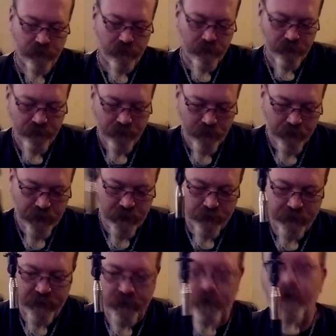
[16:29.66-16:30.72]
for the bottom
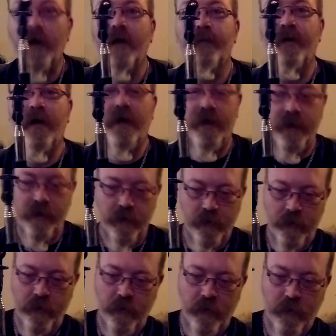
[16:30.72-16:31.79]
of the tripod.
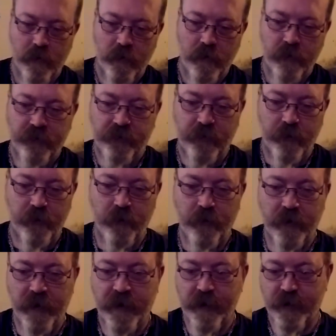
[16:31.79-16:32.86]
So you
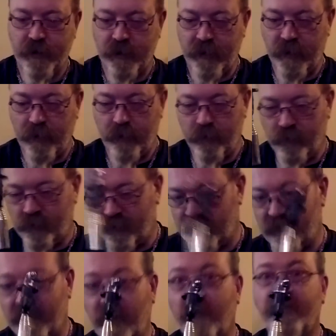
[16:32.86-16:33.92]
can actually use the
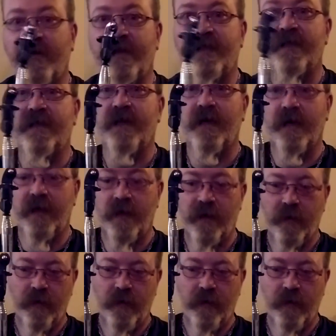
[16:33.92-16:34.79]
selfie stick